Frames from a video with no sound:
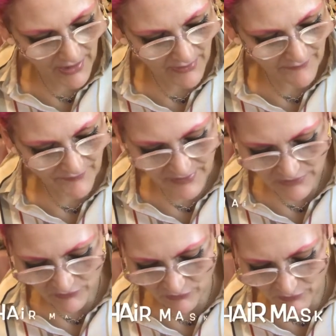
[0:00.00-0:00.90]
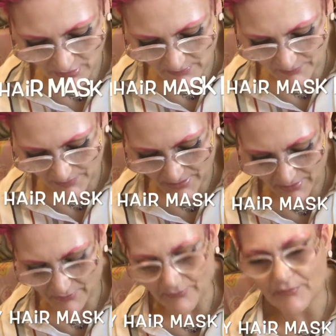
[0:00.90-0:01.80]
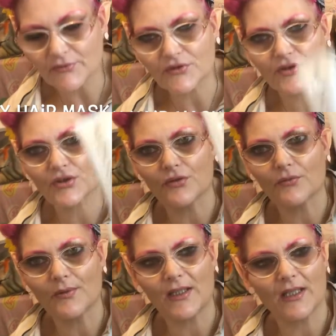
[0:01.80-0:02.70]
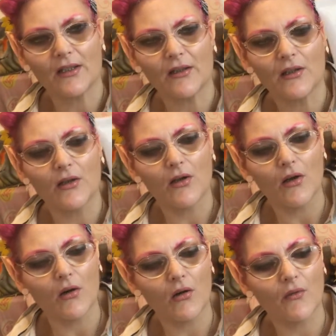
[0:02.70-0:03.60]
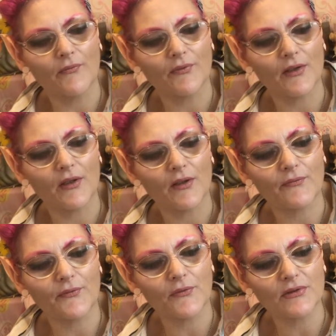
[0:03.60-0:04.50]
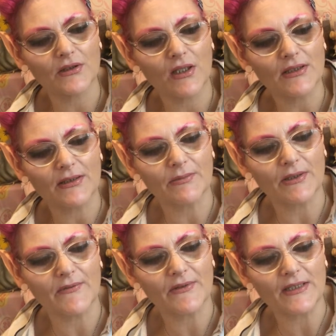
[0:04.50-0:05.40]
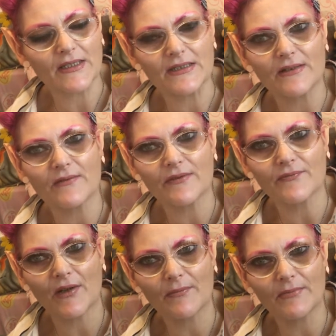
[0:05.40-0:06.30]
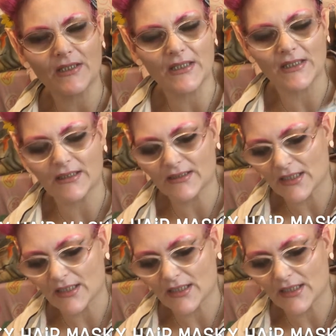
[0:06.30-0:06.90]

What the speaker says: have this great big tube here of full size, I believe this is 75 milliliters.